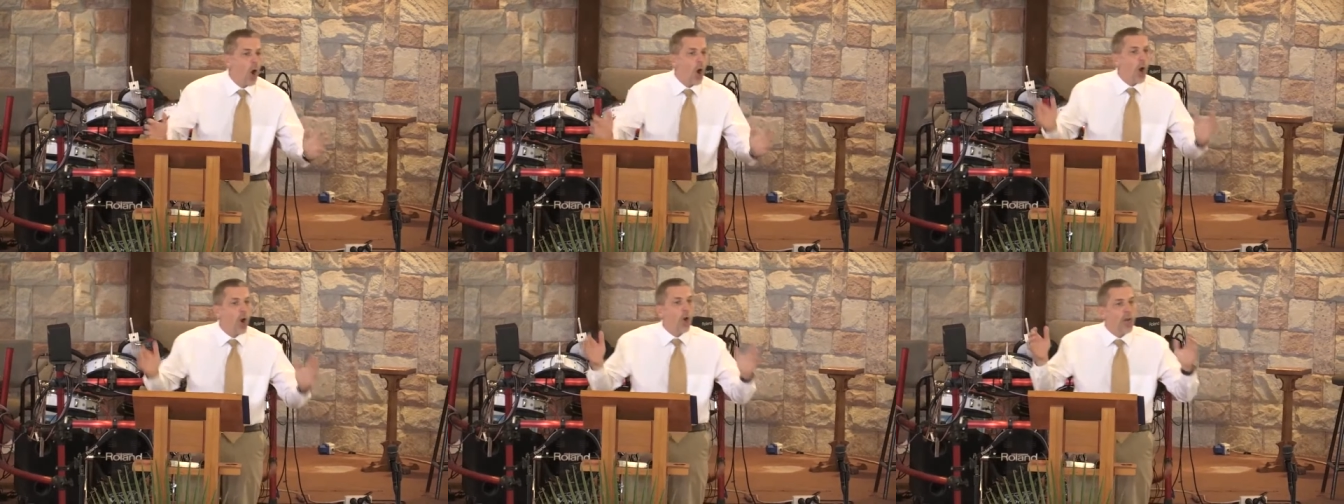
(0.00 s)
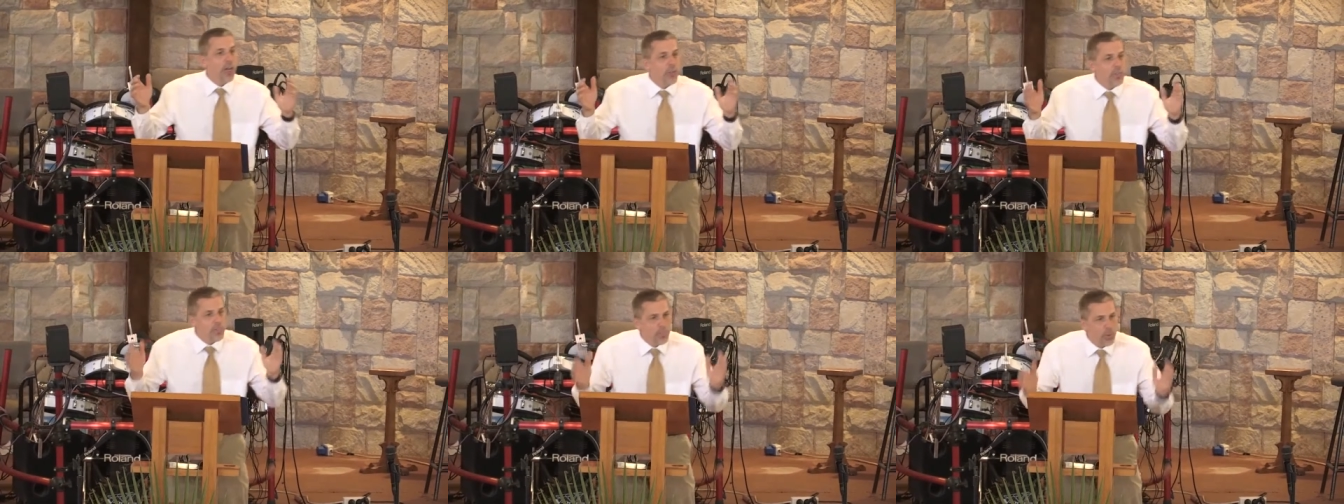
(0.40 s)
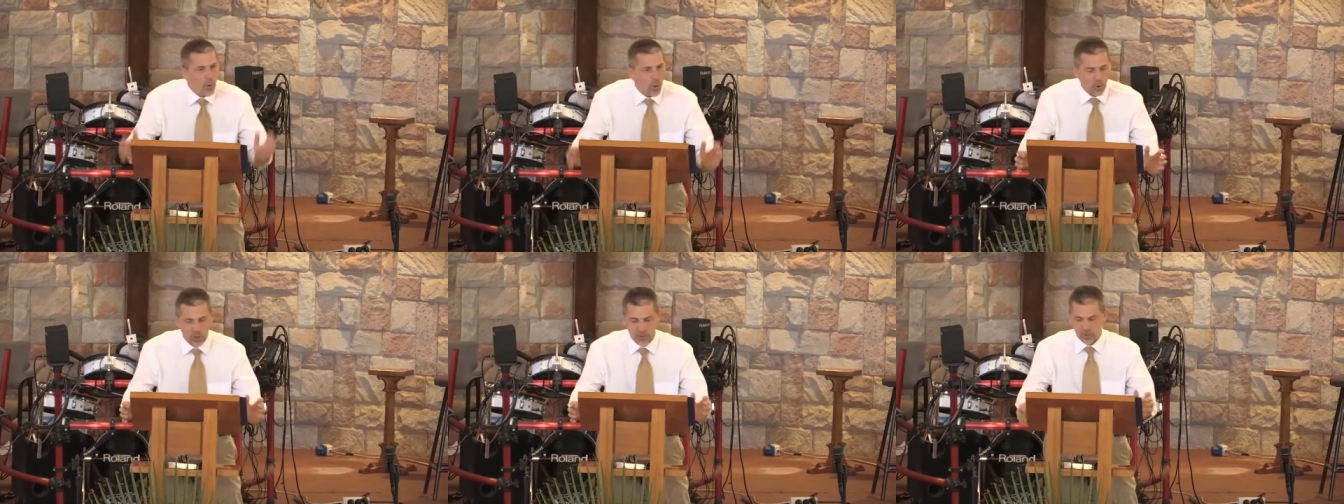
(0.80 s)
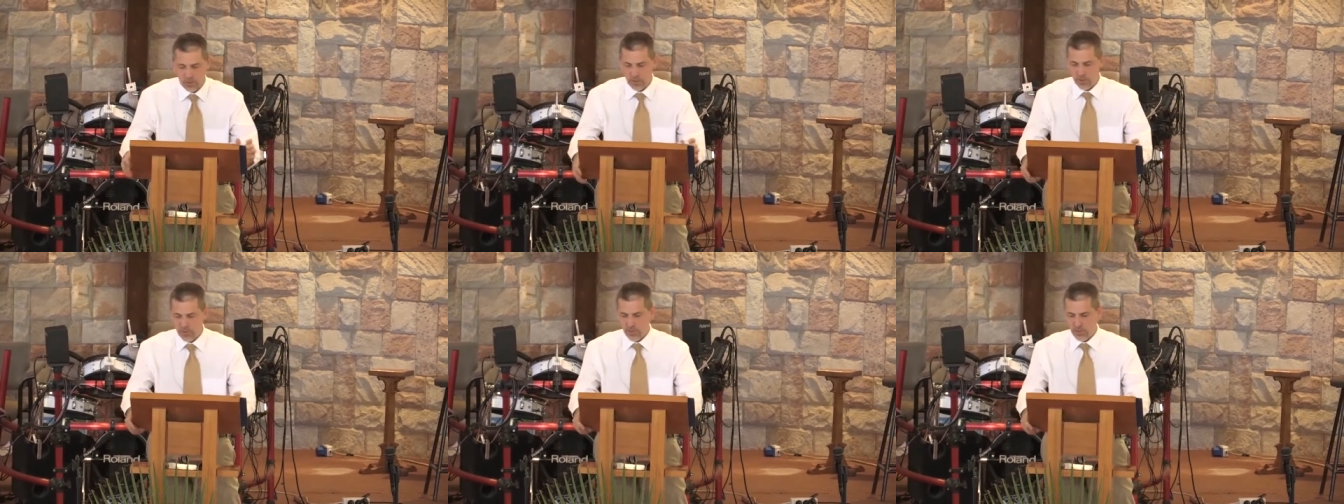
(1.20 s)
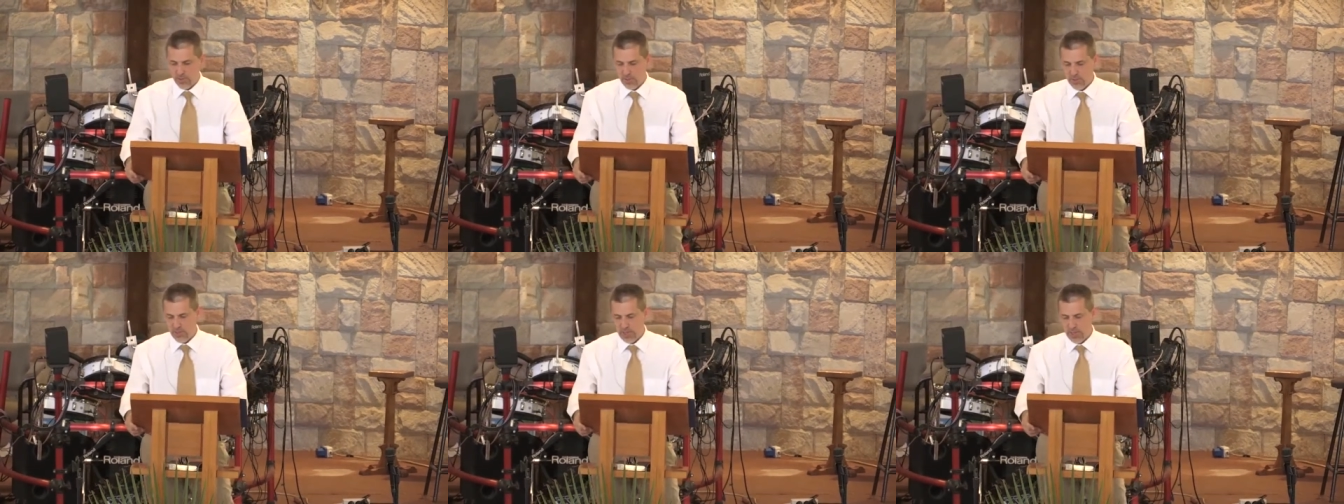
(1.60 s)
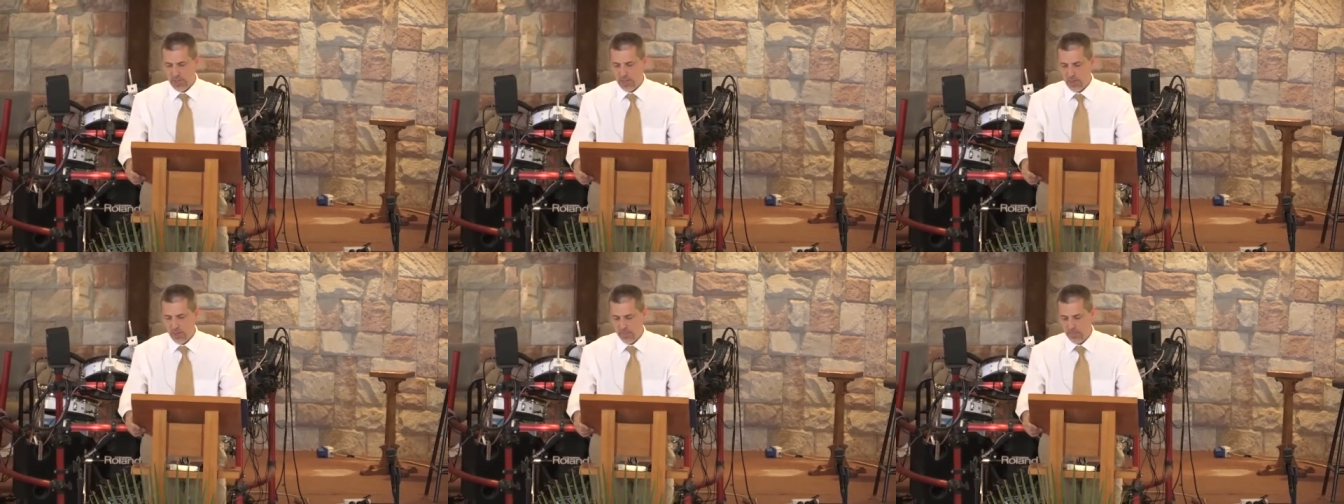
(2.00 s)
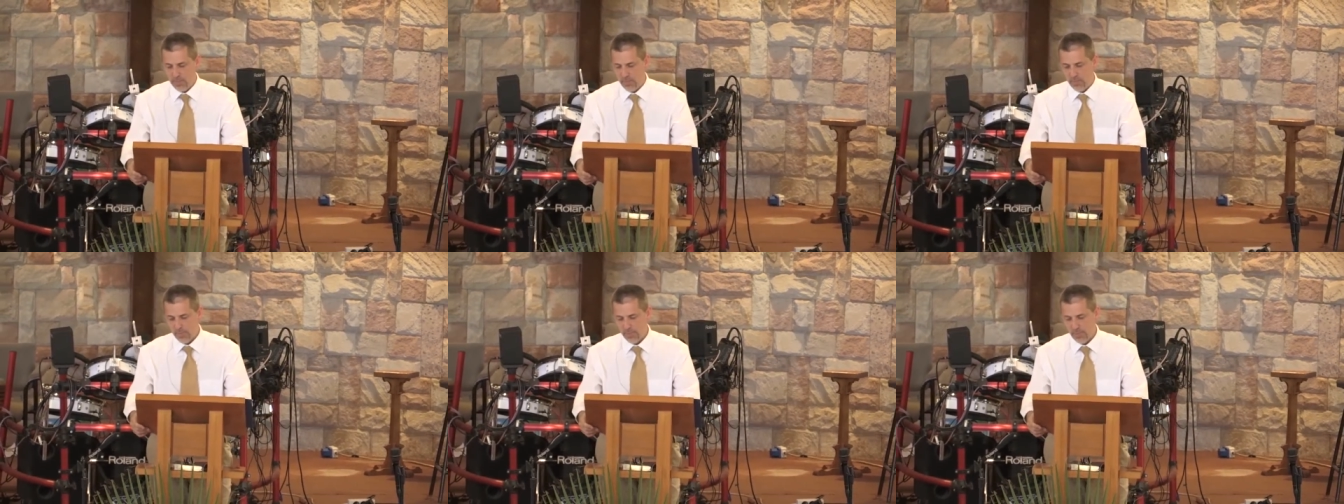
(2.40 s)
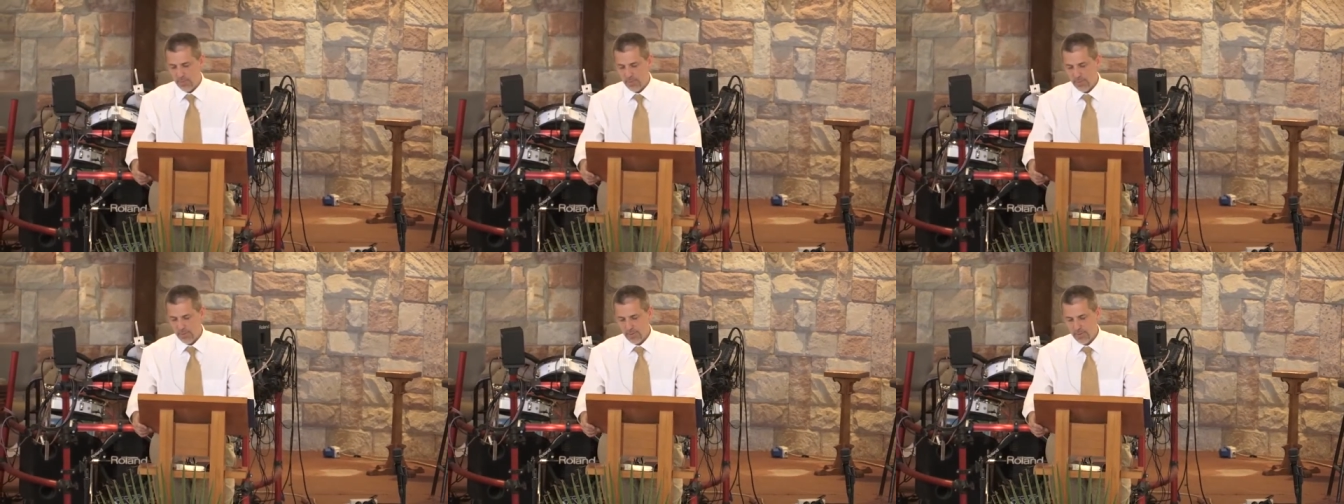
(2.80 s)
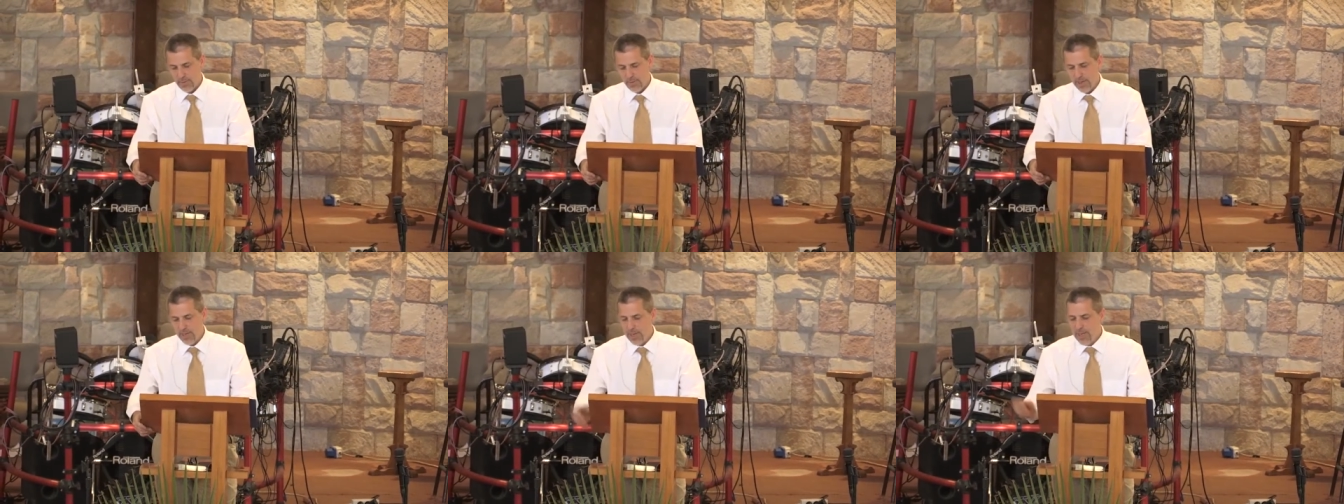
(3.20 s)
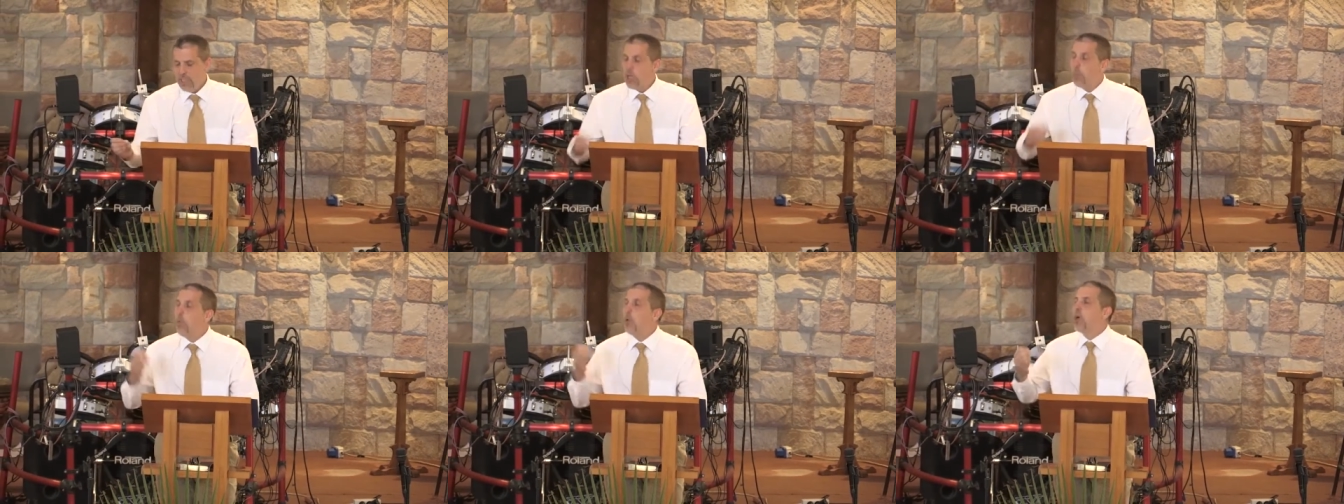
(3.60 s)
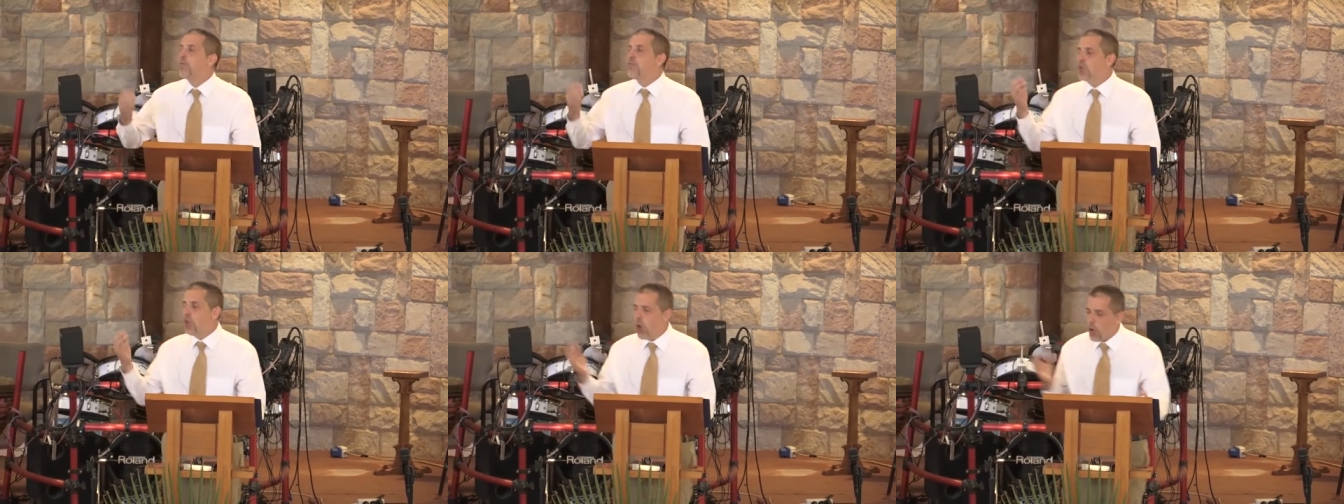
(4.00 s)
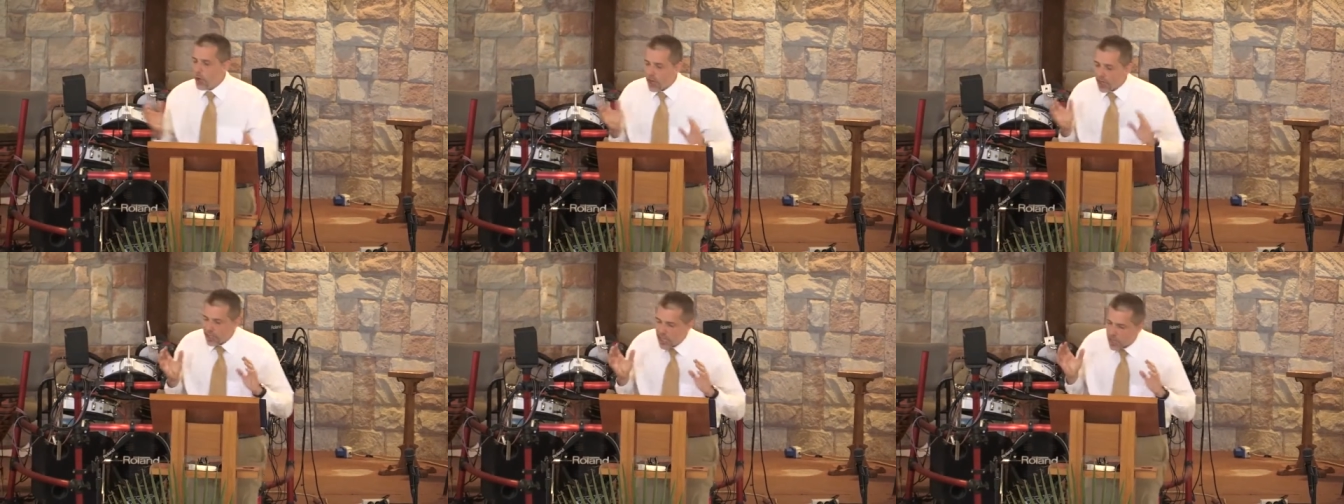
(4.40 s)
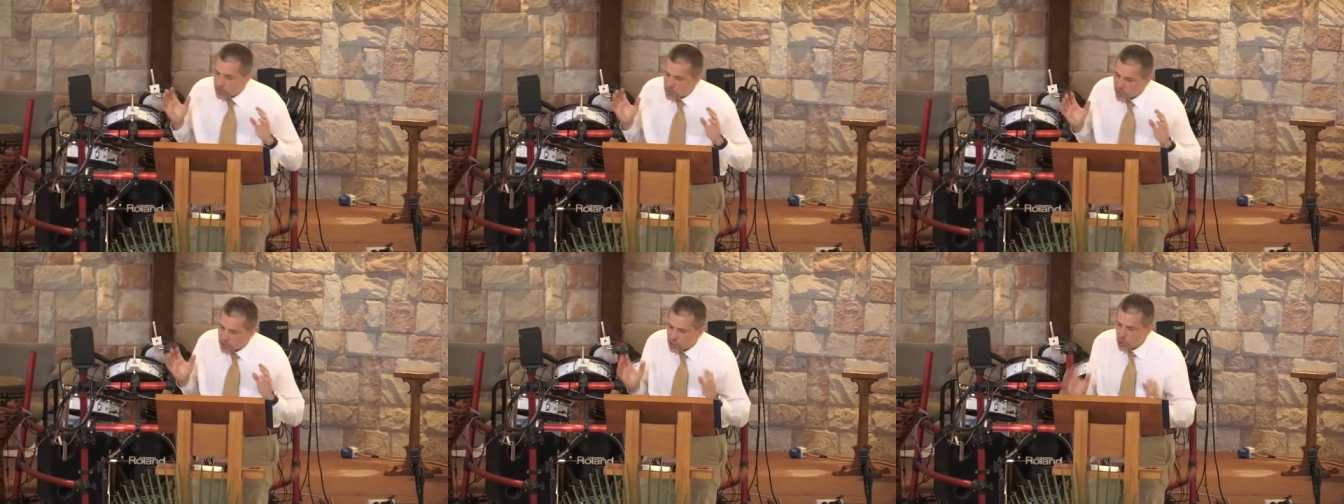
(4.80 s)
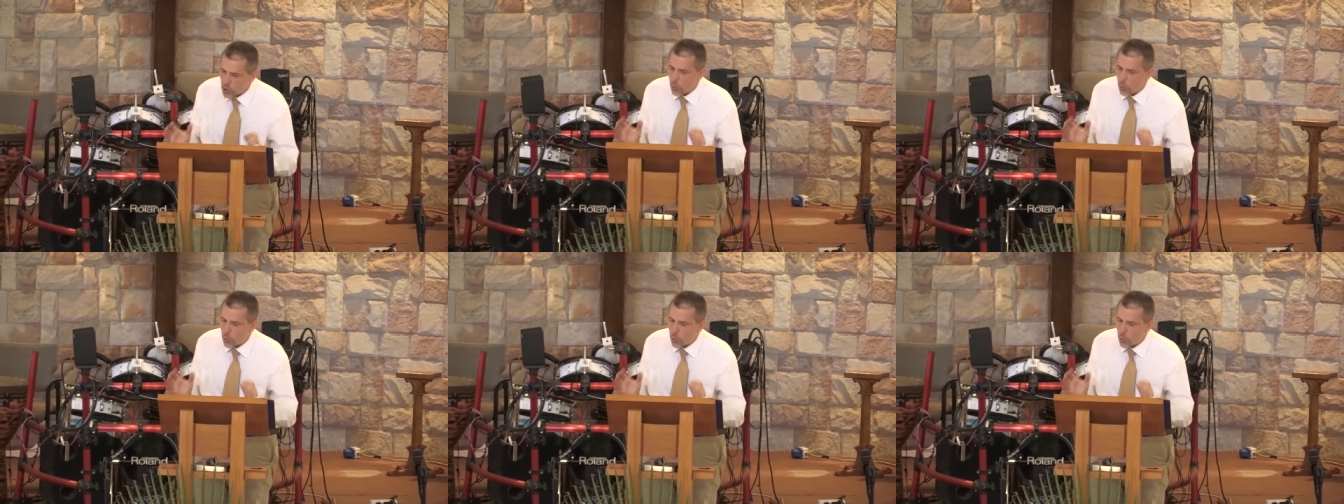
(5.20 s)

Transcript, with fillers: are important to Him. The book of Jonah keeps us